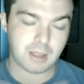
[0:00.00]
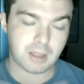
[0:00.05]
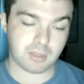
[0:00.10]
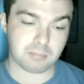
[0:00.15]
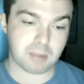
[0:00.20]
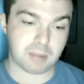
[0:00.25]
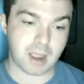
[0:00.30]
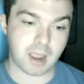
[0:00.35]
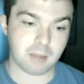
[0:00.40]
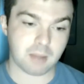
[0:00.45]

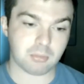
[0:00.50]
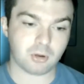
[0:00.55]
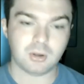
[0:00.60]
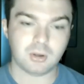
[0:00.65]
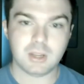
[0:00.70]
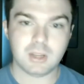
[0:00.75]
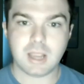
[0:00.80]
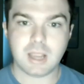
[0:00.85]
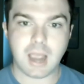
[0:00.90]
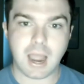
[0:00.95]
the
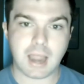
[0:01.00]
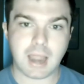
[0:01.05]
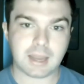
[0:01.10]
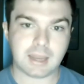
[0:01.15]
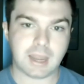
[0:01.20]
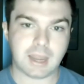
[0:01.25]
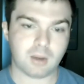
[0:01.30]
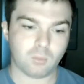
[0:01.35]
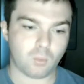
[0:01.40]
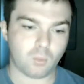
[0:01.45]
Bible, I
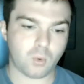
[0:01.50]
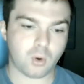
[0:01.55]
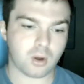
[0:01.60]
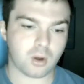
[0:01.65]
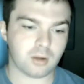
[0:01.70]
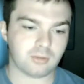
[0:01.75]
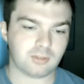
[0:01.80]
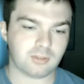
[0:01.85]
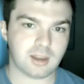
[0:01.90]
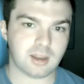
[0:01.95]
can't
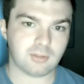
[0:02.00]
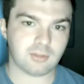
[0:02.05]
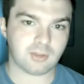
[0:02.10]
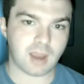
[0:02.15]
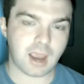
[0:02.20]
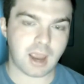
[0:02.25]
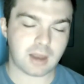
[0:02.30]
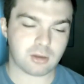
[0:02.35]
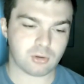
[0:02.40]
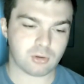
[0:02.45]
warranty its
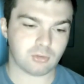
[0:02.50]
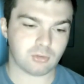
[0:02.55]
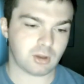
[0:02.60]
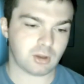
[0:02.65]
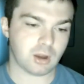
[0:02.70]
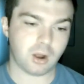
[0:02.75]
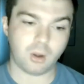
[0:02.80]
accuracy.